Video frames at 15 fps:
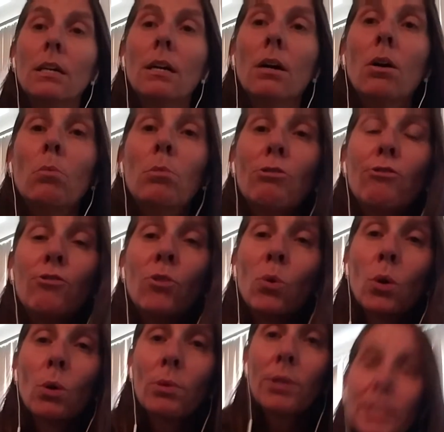
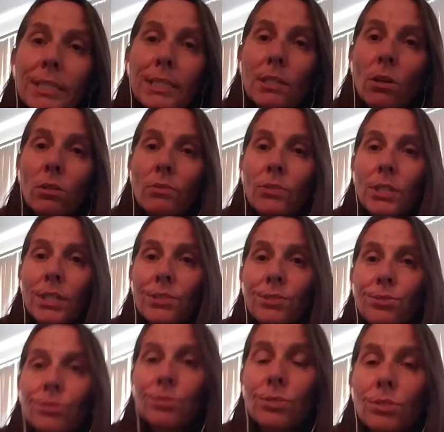Before, when I did all of
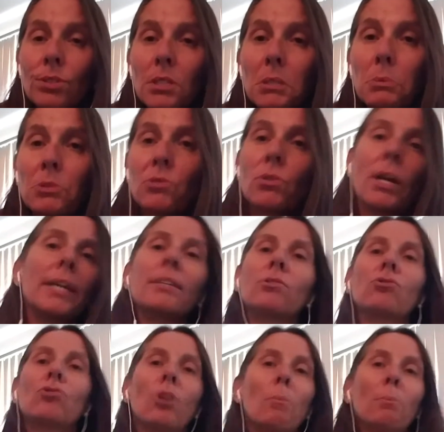this, it was like
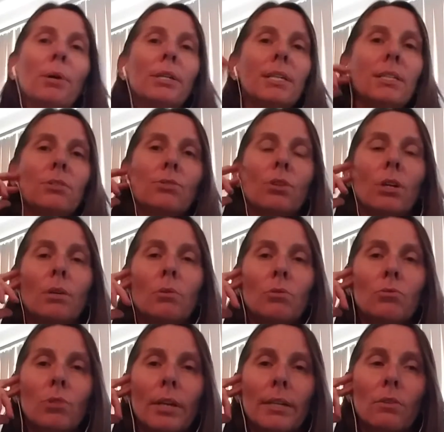
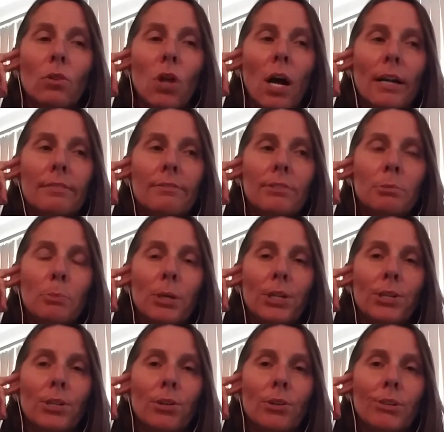life
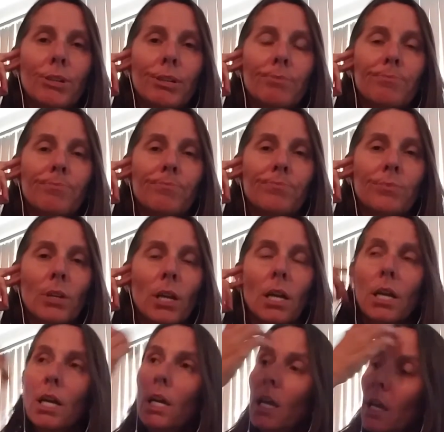depended on it.
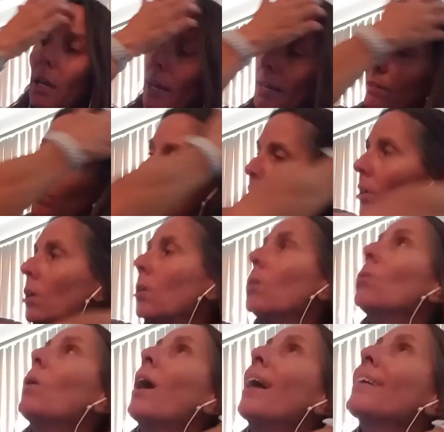And
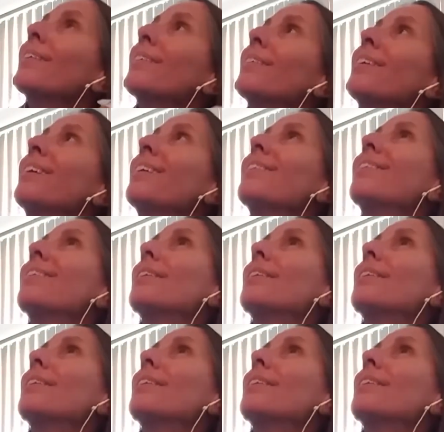so I think that I